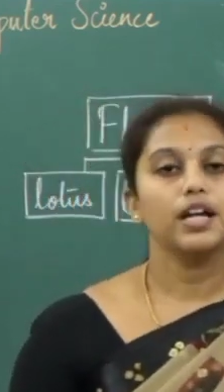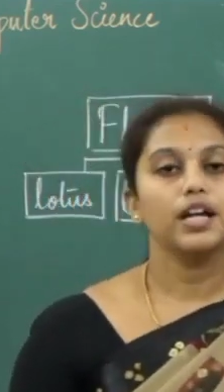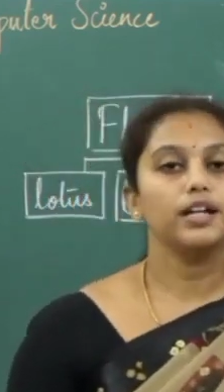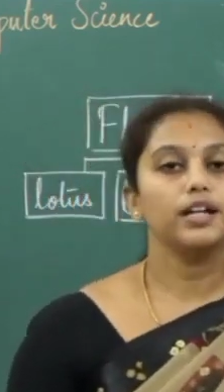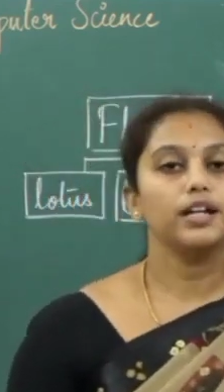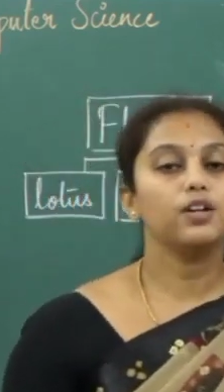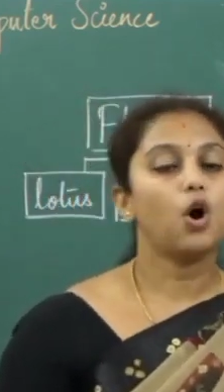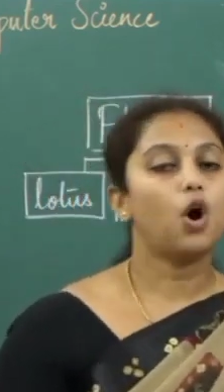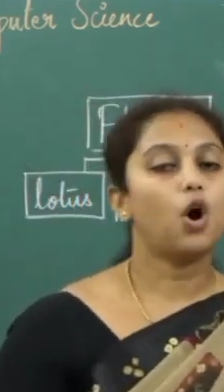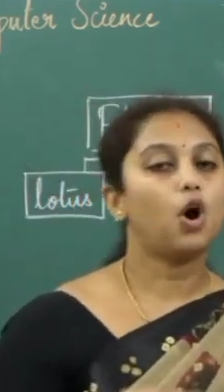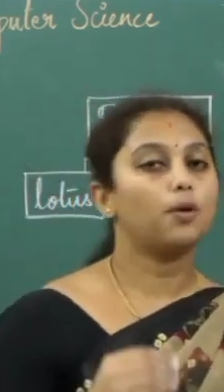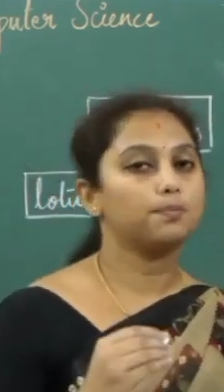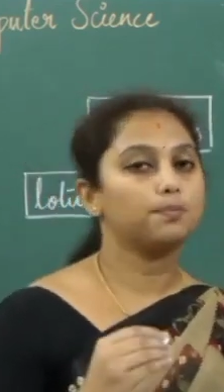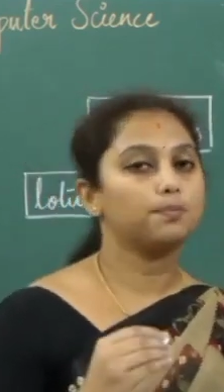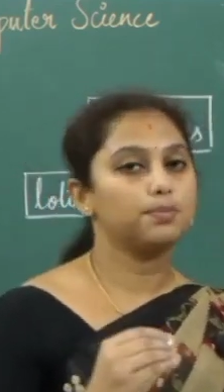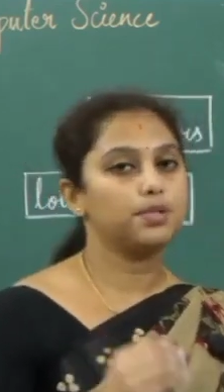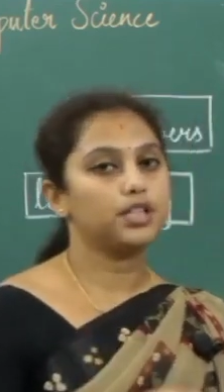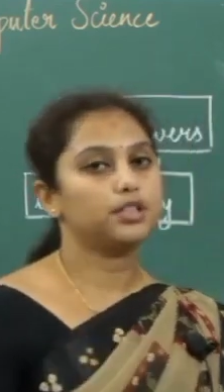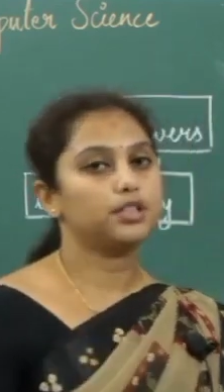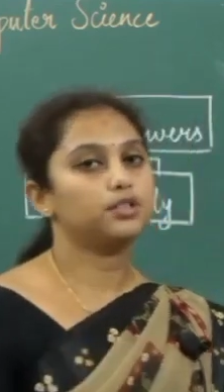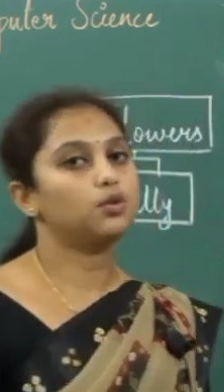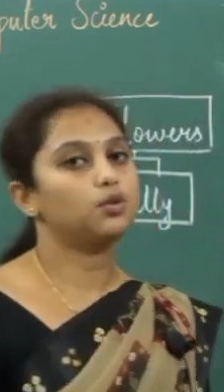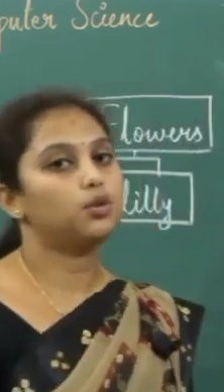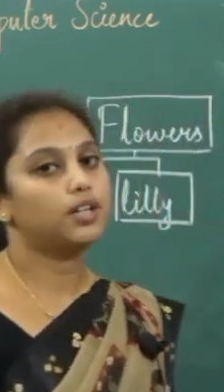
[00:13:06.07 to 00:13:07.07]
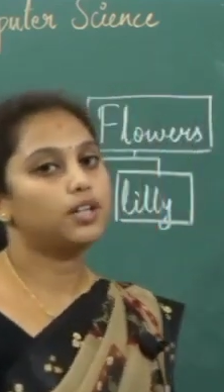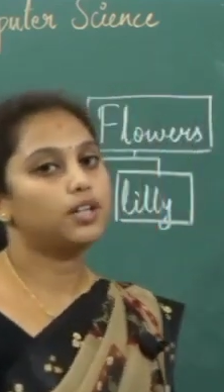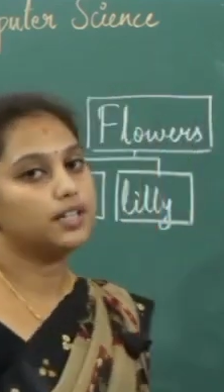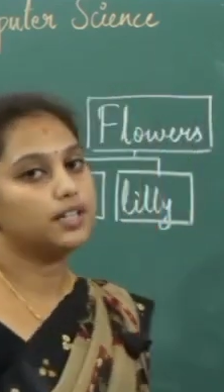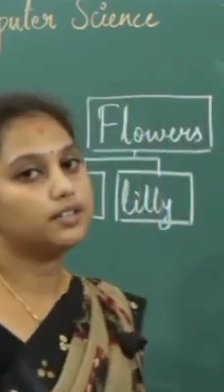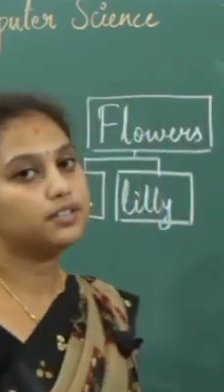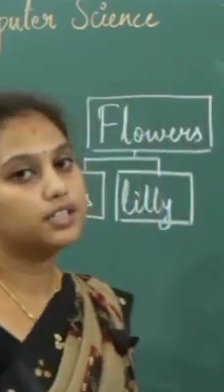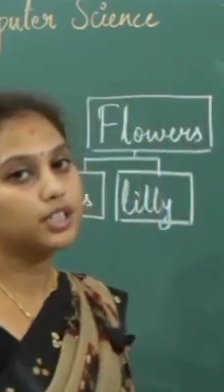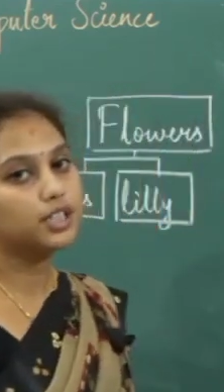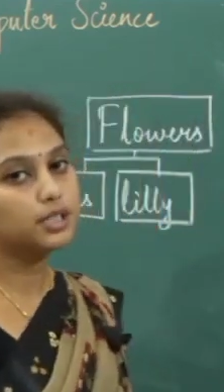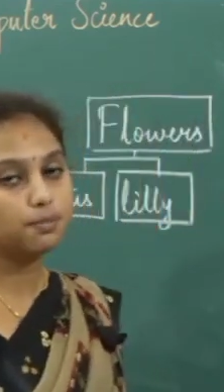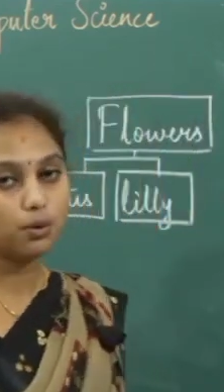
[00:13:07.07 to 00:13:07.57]
In object
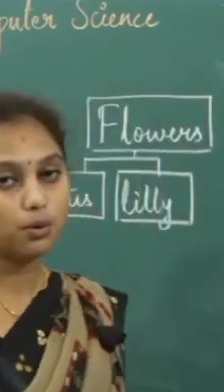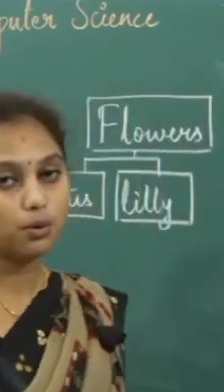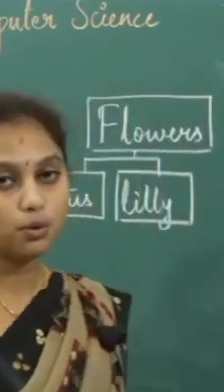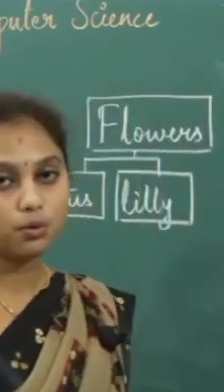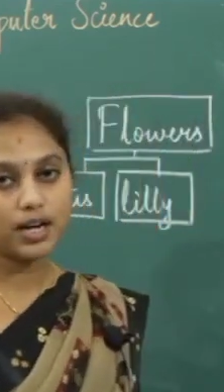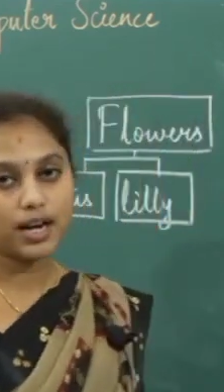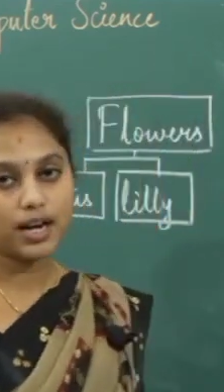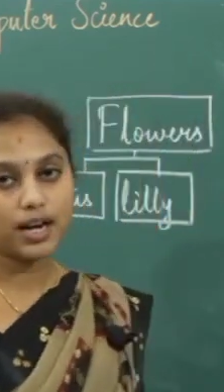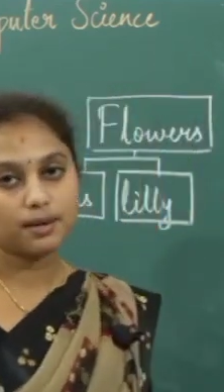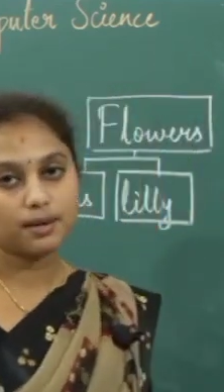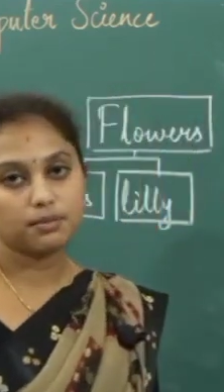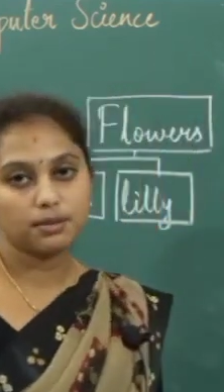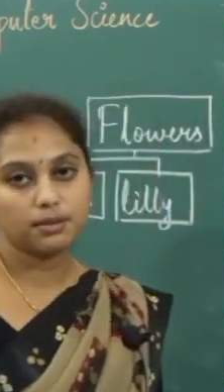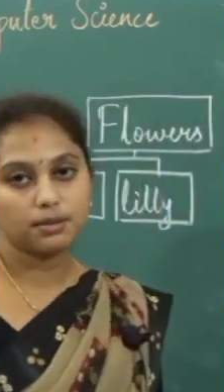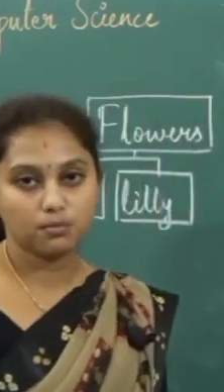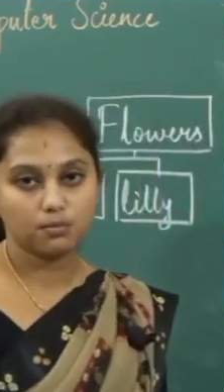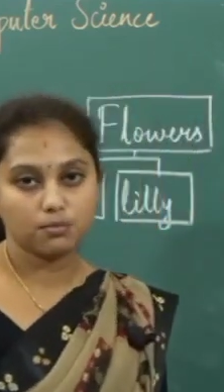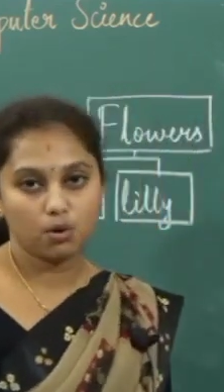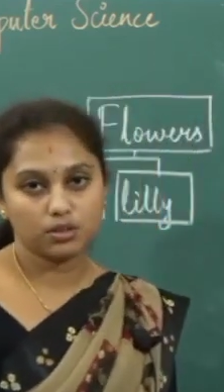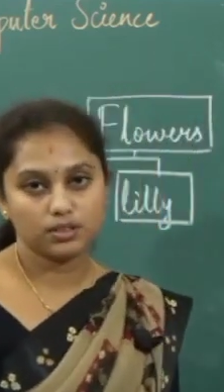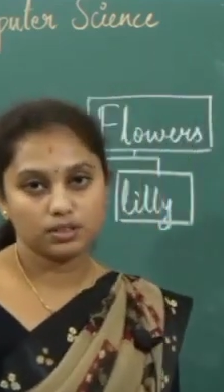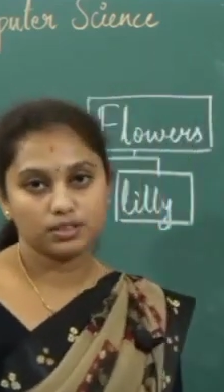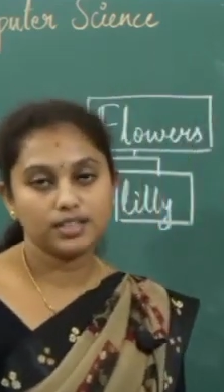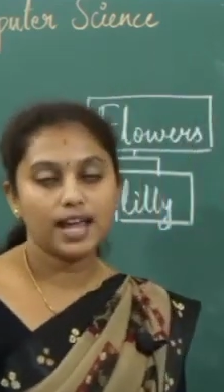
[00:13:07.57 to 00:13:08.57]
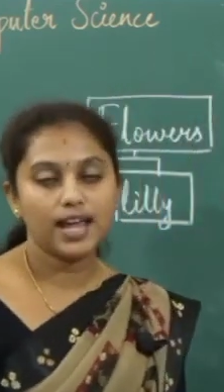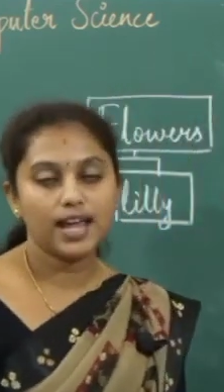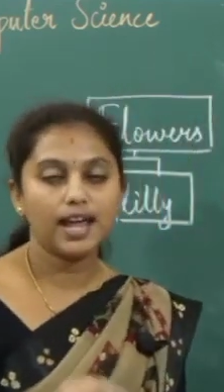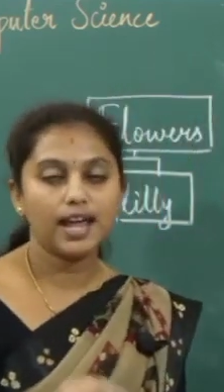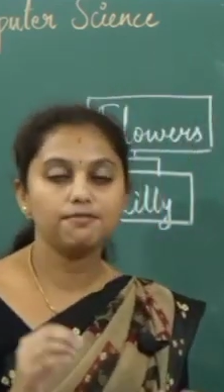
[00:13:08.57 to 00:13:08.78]
oriented programming model,